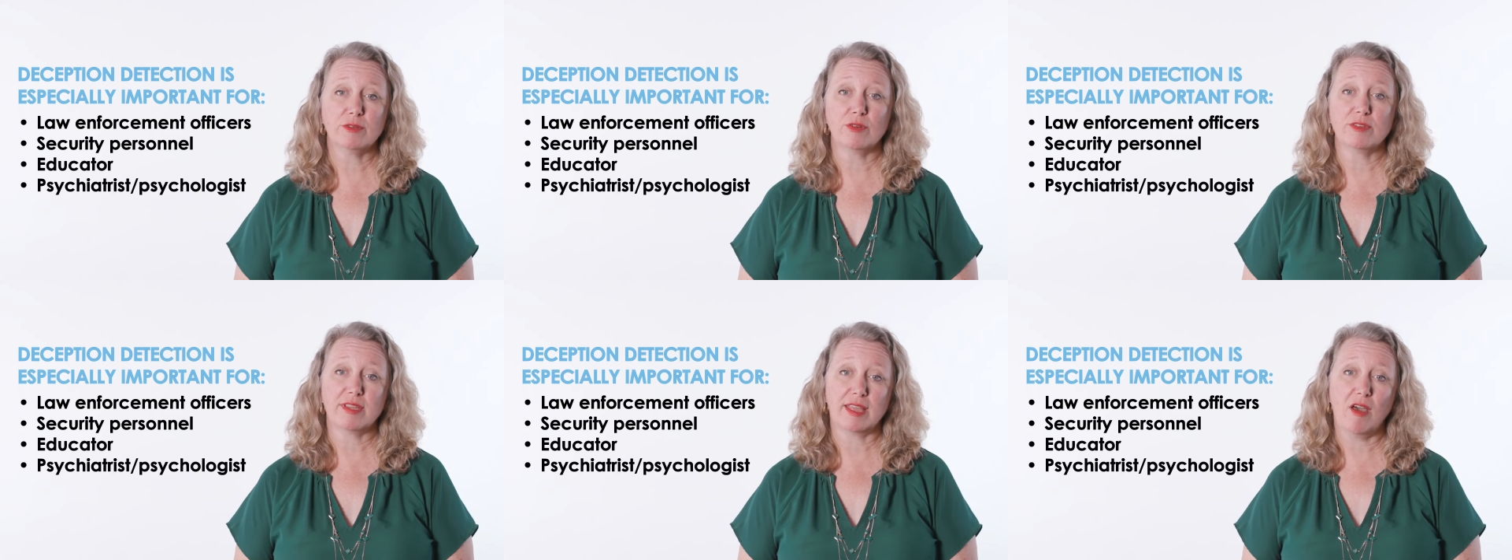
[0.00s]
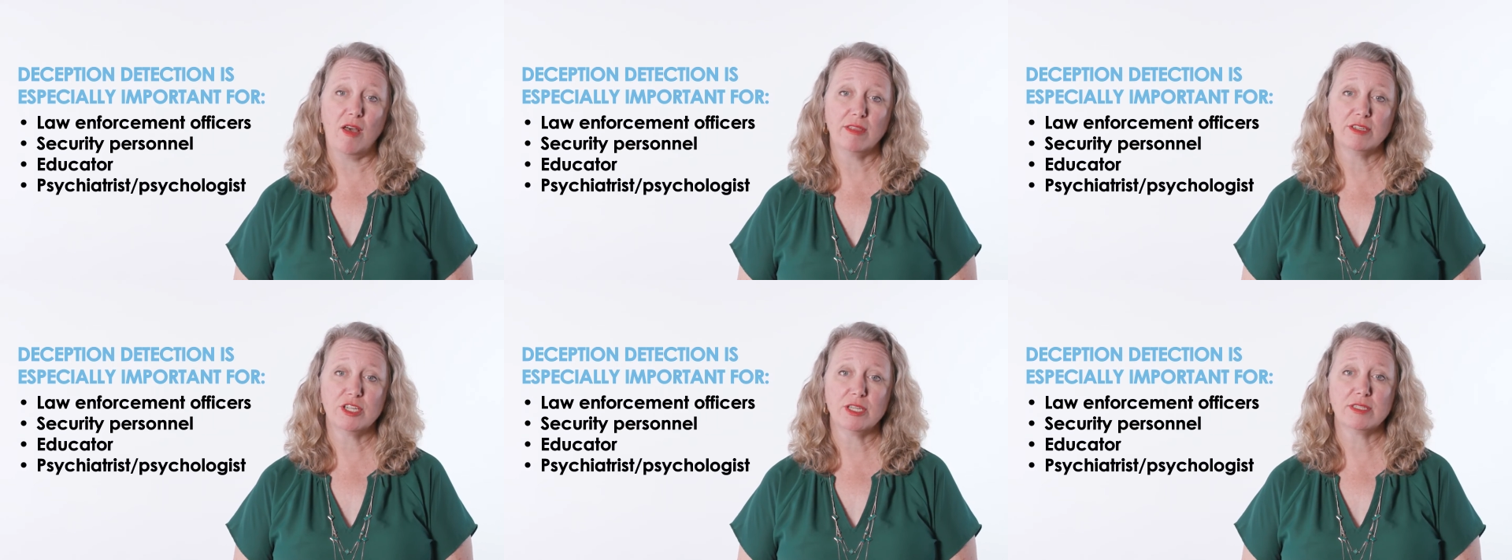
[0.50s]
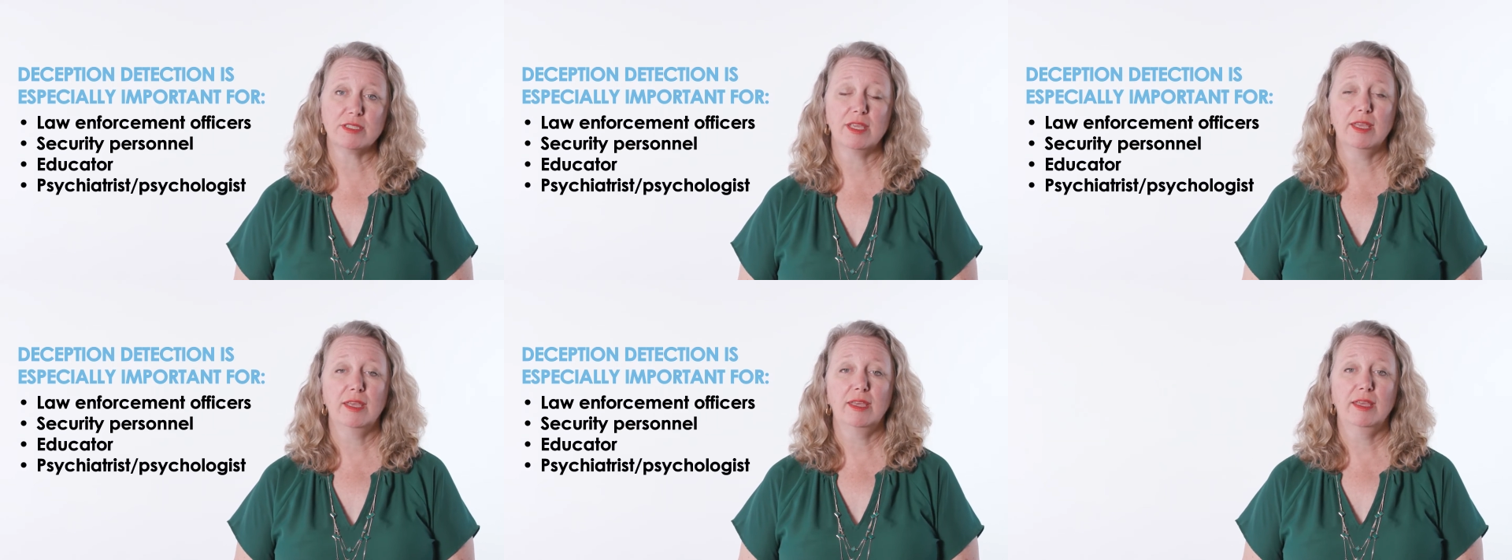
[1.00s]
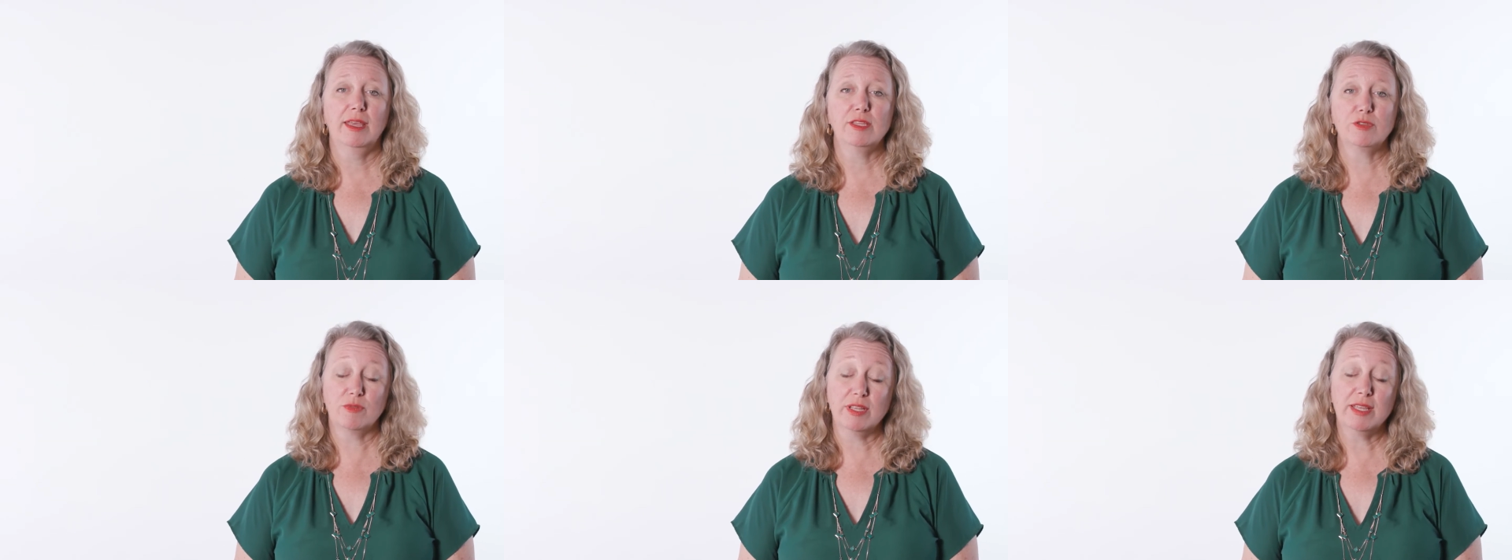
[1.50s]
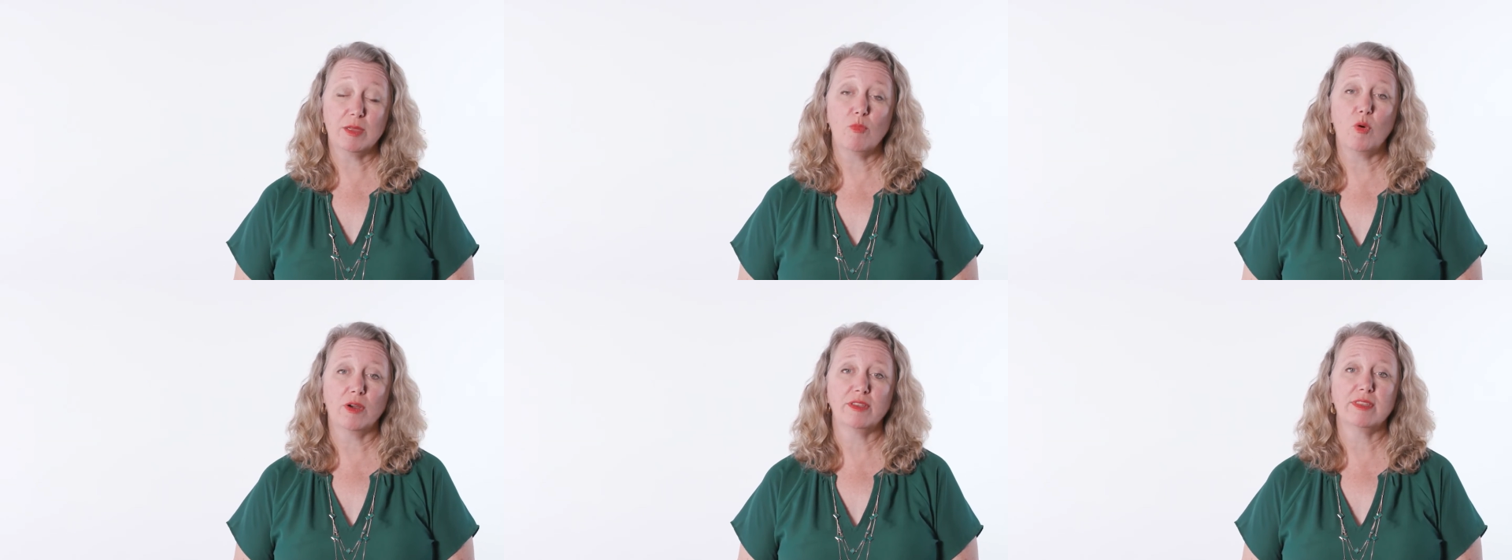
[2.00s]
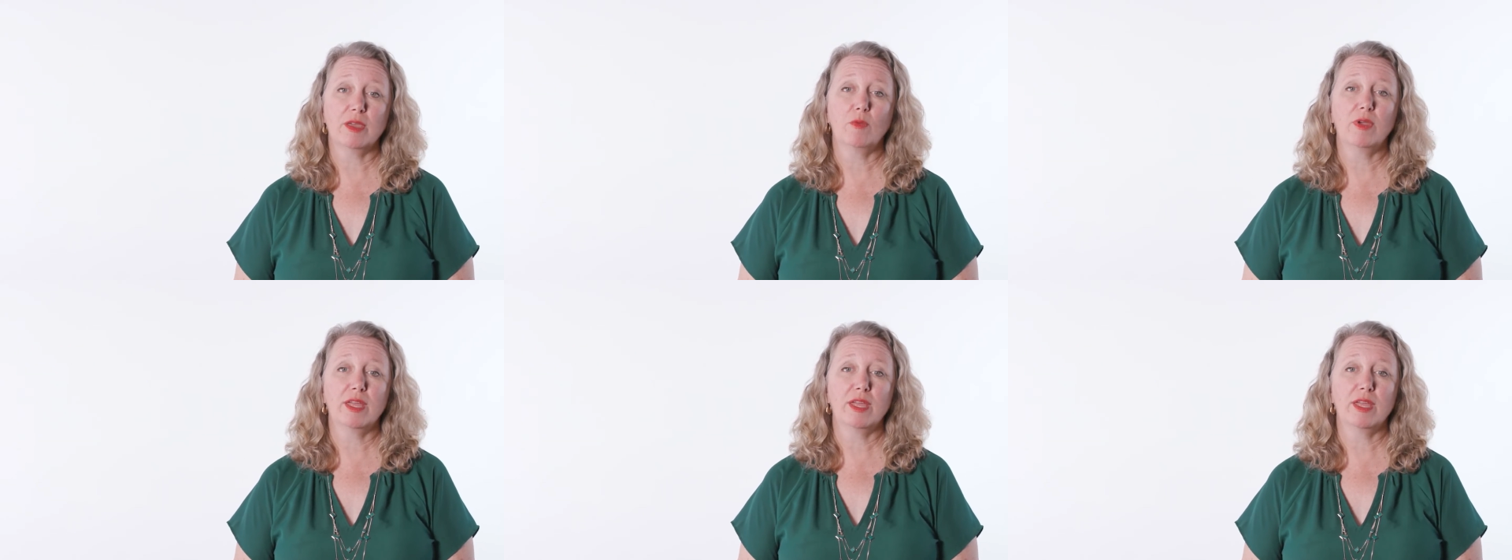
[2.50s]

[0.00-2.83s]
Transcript: or a psychologist, it's really important that we